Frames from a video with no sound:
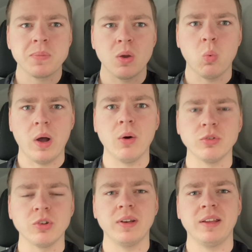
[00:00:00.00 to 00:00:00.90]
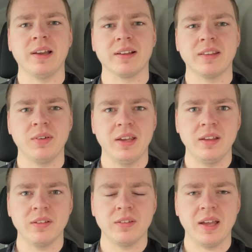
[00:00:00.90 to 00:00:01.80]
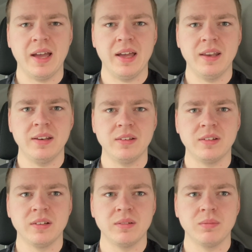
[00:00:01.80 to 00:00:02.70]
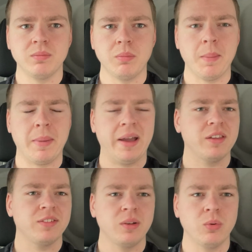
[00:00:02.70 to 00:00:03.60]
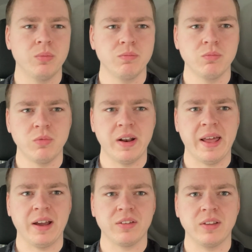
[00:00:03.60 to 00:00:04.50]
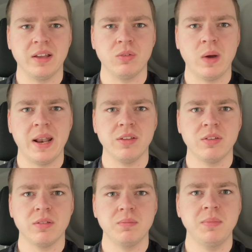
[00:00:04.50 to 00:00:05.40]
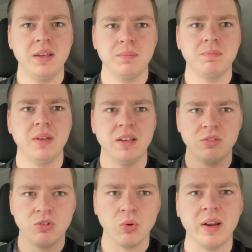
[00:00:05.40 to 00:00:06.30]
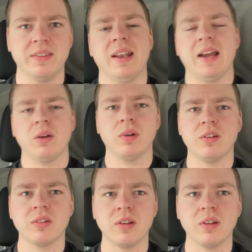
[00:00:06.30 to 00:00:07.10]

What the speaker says: while doing these activities, and my back is still relaxed as well as me enjoying the language.